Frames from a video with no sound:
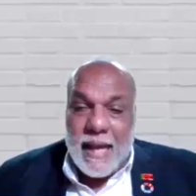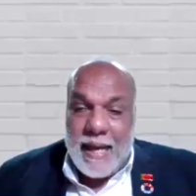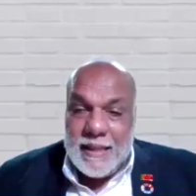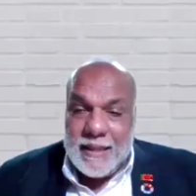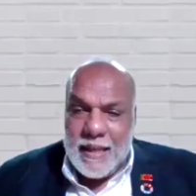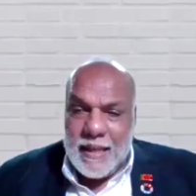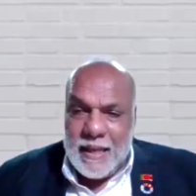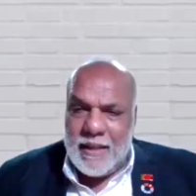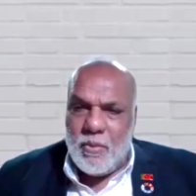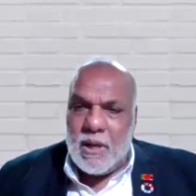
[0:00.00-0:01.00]
healthy in
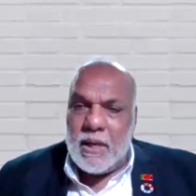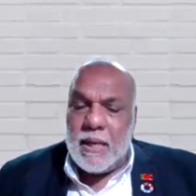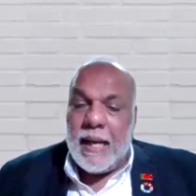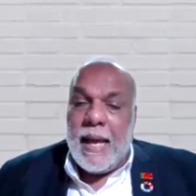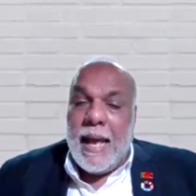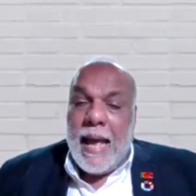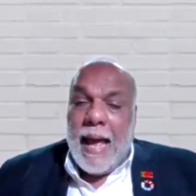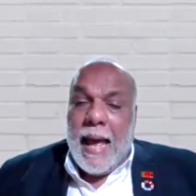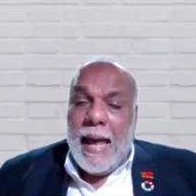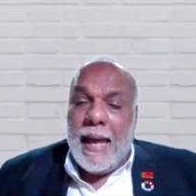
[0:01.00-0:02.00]
the world,
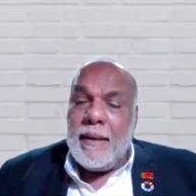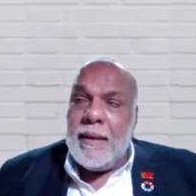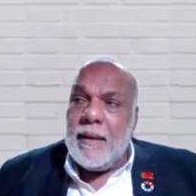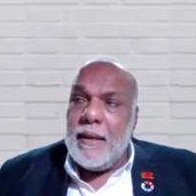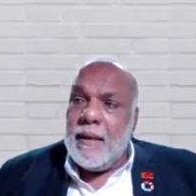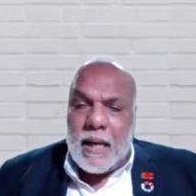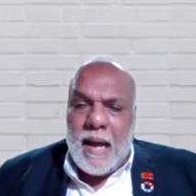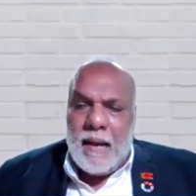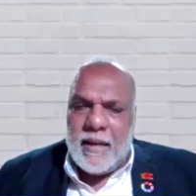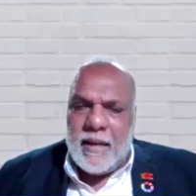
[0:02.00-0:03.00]
and the
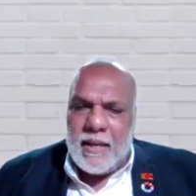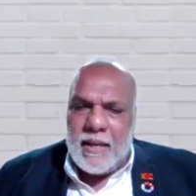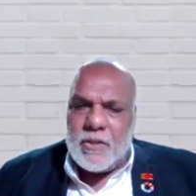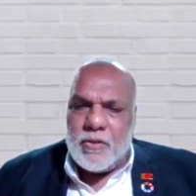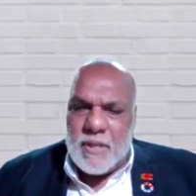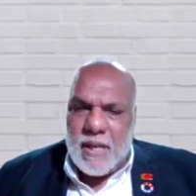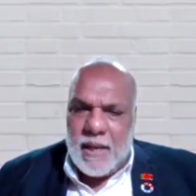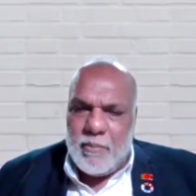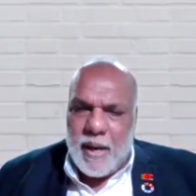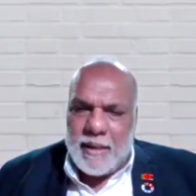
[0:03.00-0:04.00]
country has to
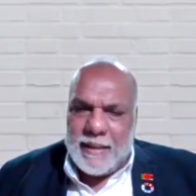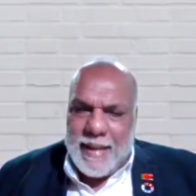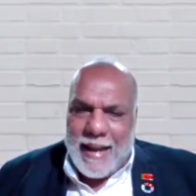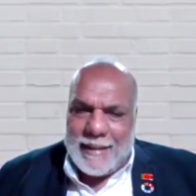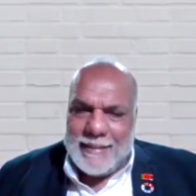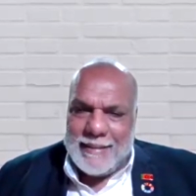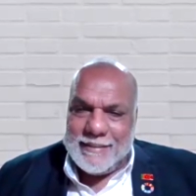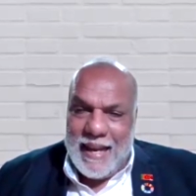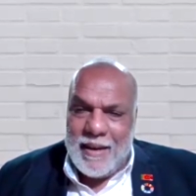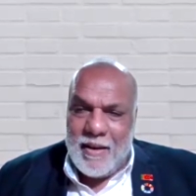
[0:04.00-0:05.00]
celebrate that.
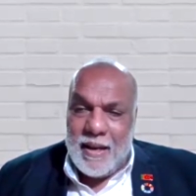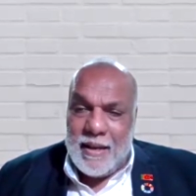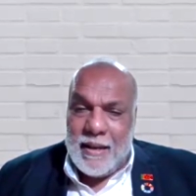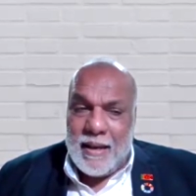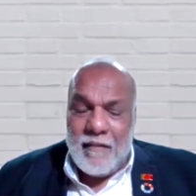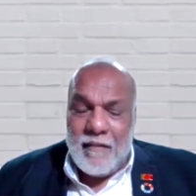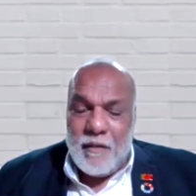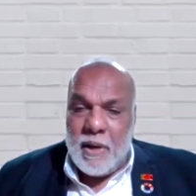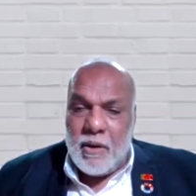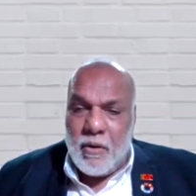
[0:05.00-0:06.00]
And the
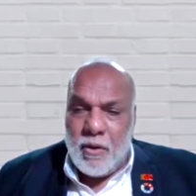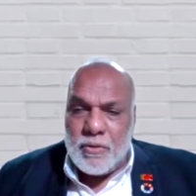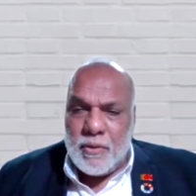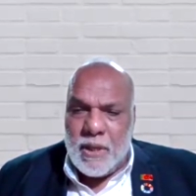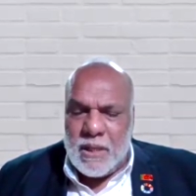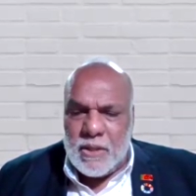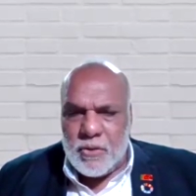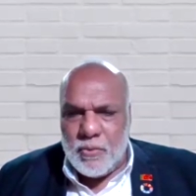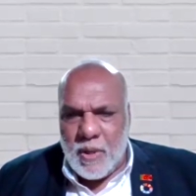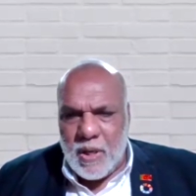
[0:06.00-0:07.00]
government also needs
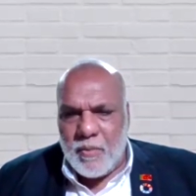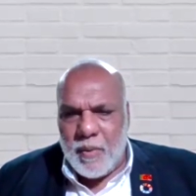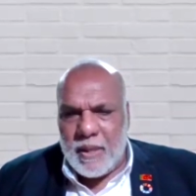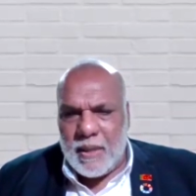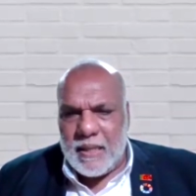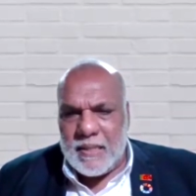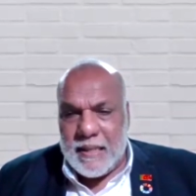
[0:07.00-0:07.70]
to work with the